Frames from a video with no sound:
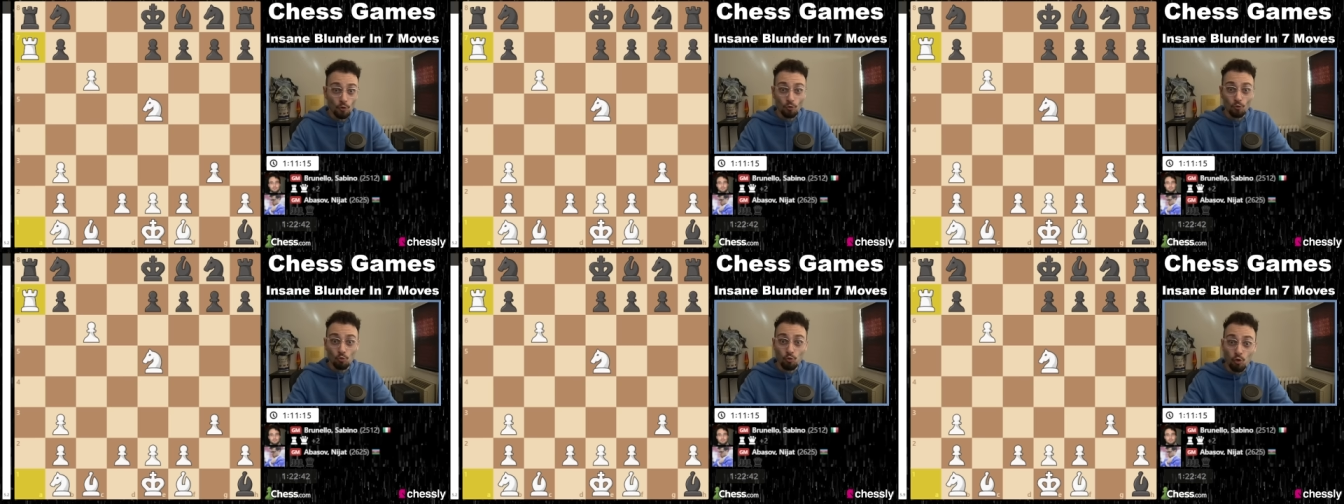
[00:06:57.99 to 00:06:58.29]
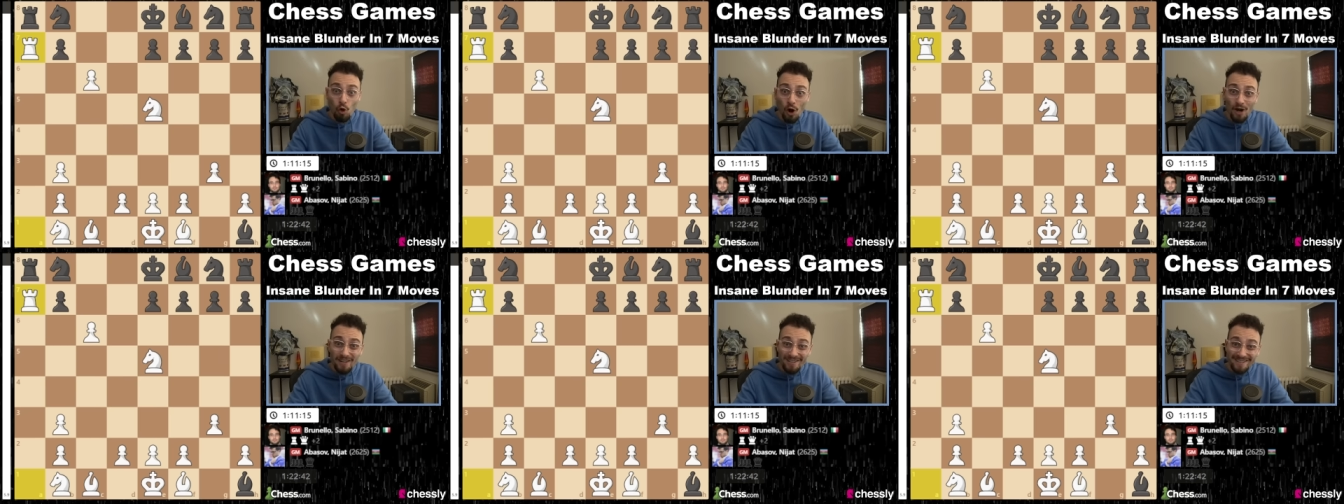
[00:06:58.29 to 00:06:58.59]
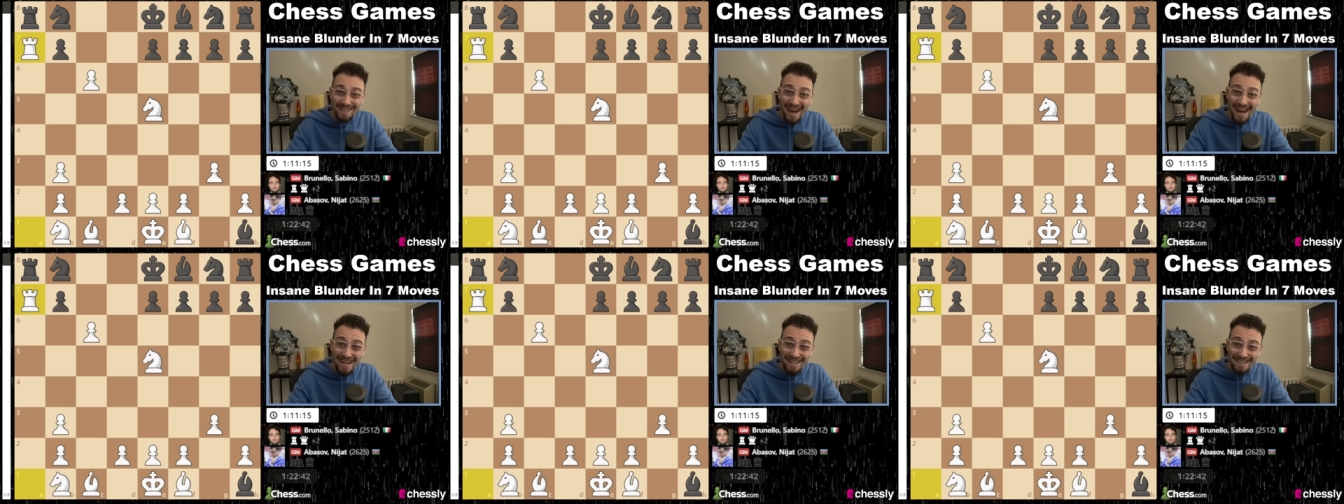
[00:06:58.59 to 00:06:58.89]
Rook
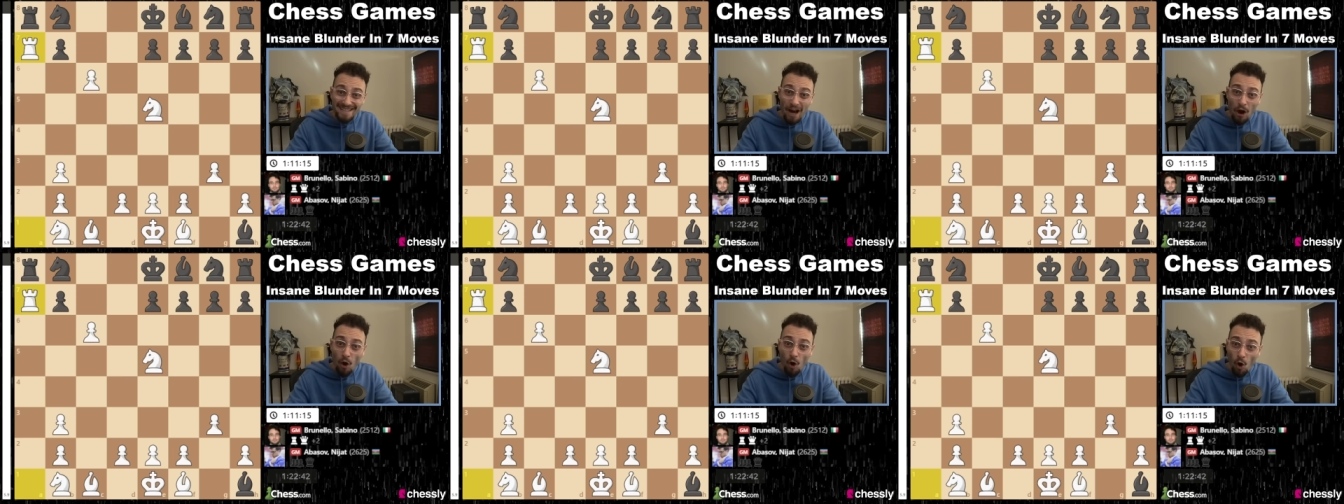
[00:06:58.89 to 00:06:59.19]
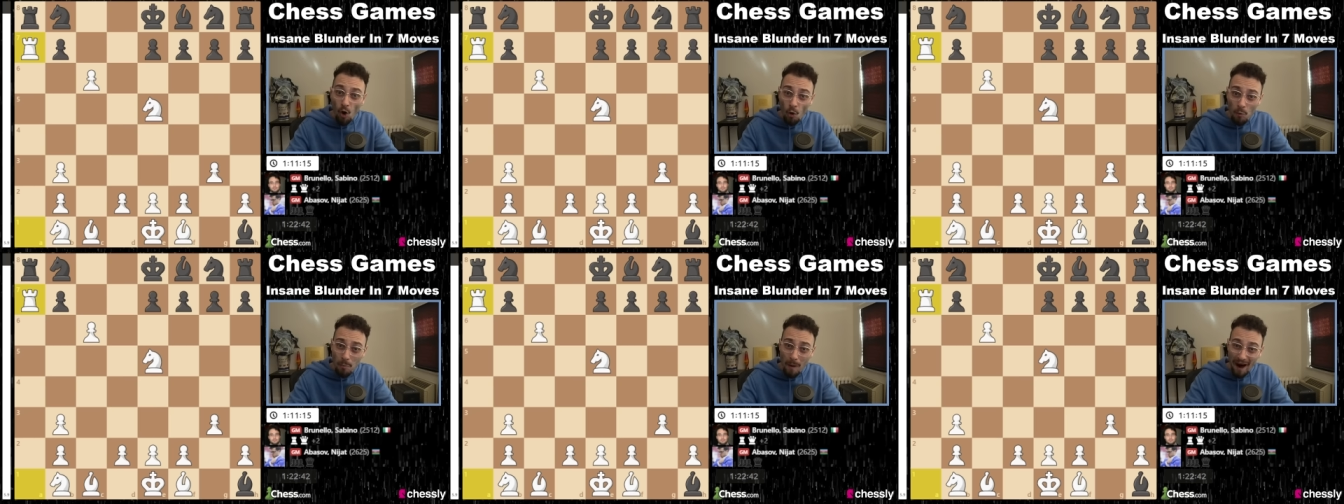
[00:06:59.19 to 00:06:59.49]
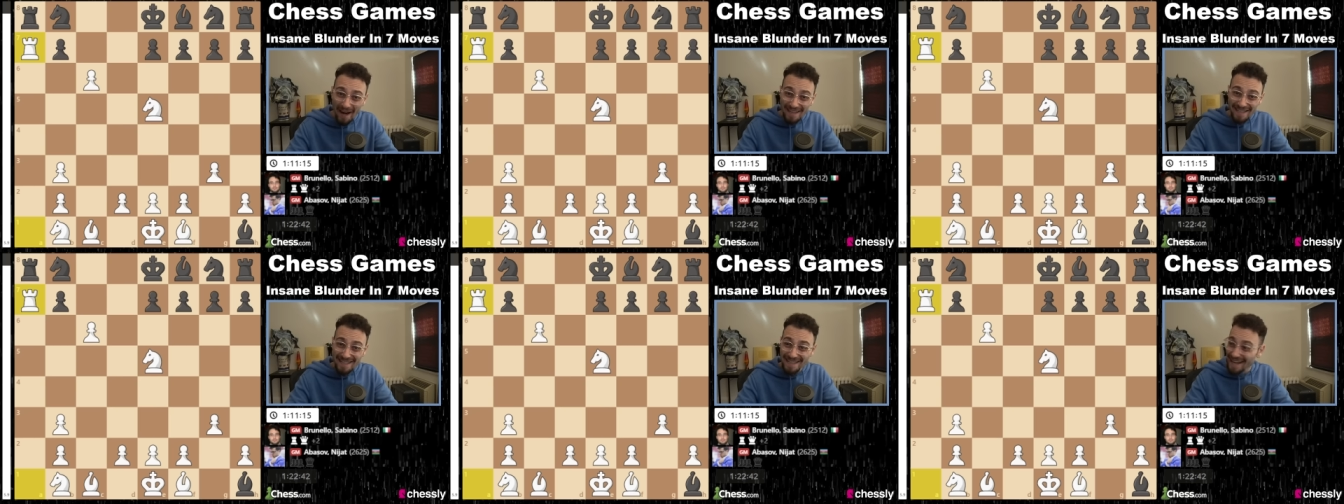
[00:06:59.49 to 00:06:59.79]
takes it! Oh
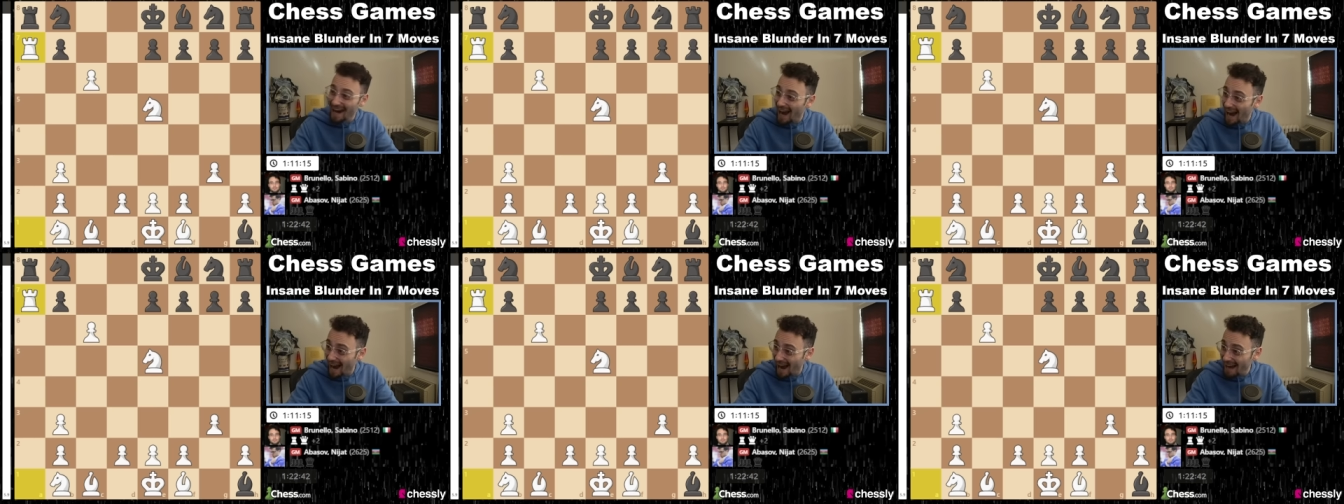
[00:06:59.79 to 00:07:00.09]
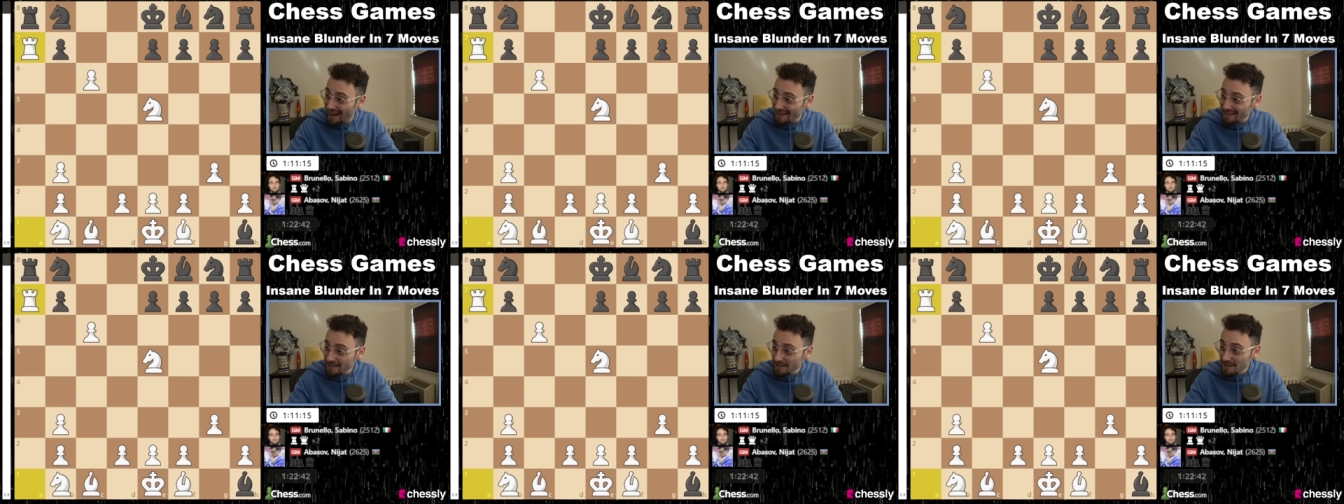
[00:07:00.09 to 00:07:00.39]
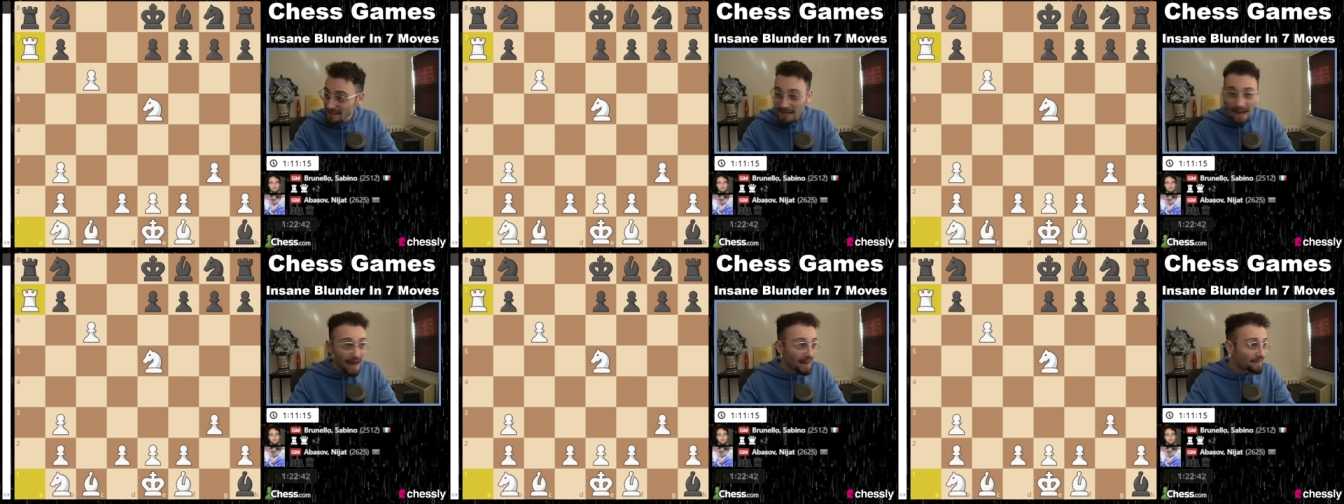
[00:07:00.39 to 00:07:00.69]
my
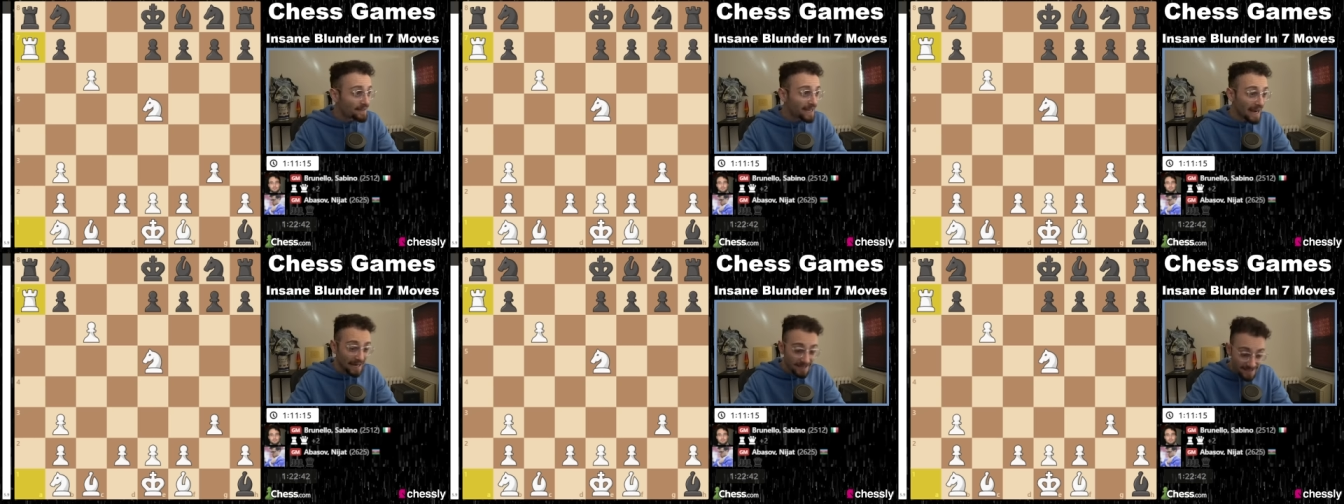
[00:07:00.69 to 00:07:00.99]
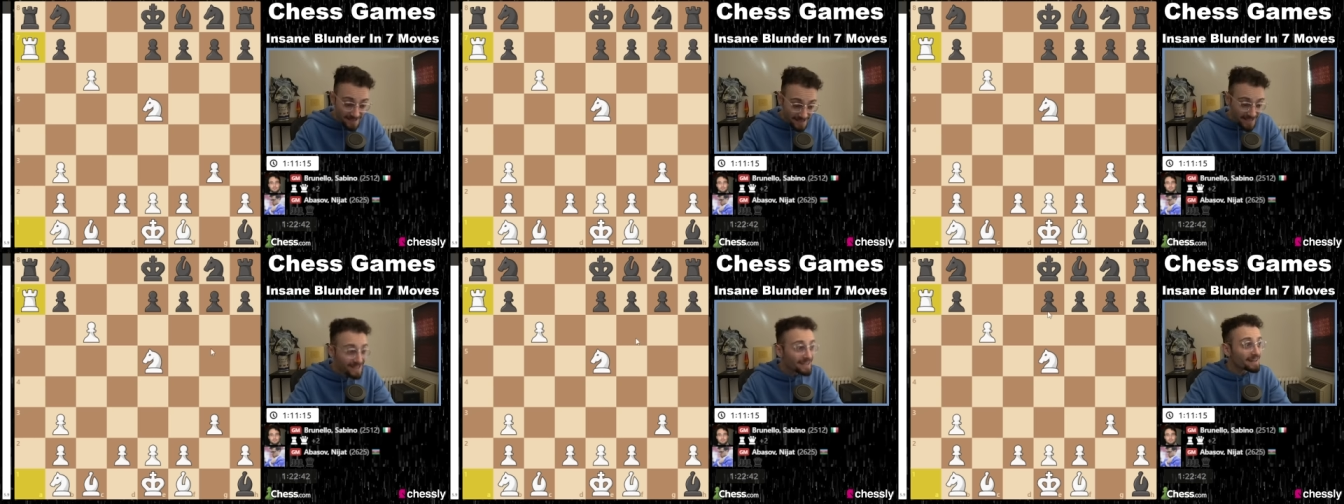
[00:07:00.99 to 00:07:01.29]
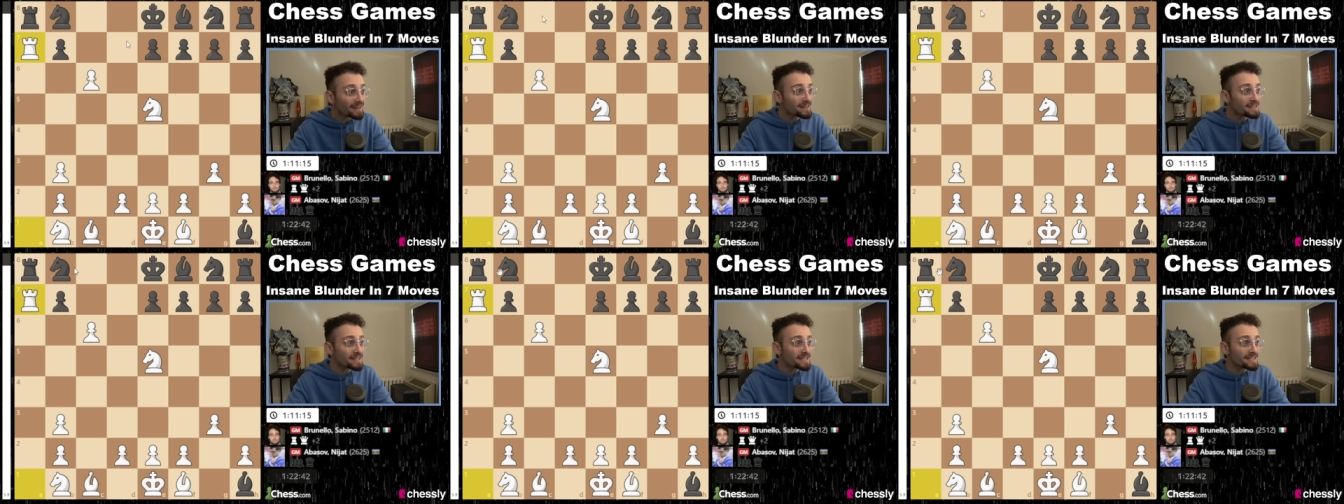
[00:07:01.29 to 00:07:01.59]
god! And the
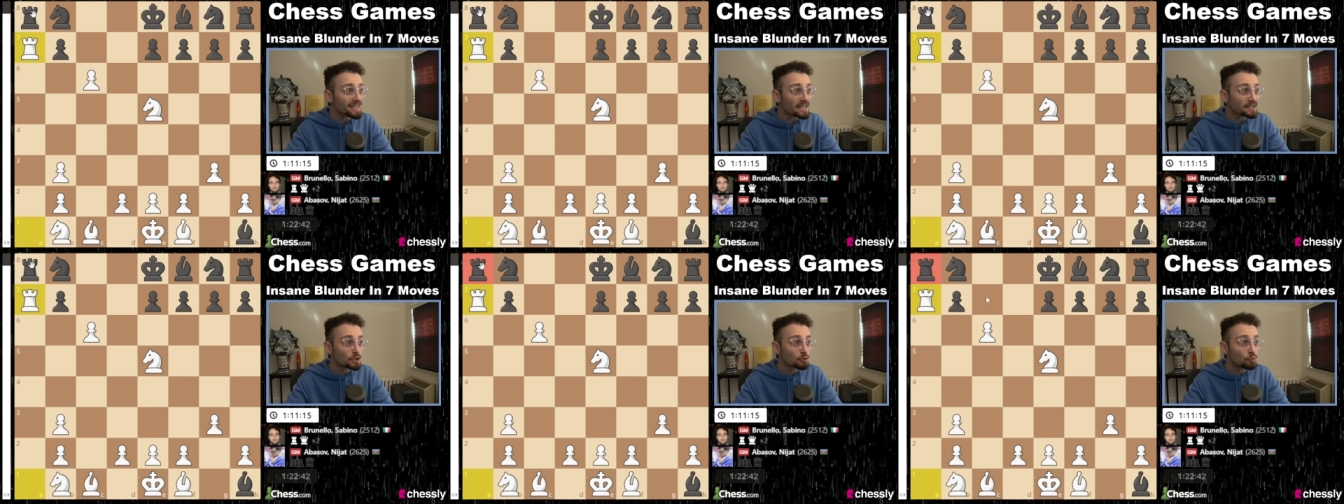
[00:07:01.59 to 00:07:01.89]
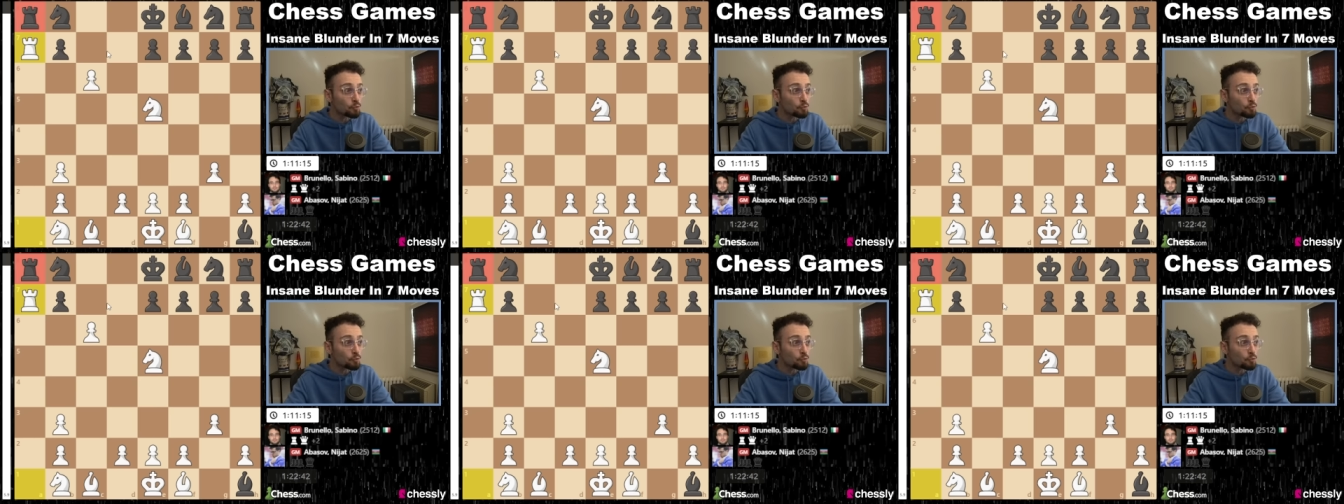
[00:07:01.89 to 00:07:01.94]
idea is that the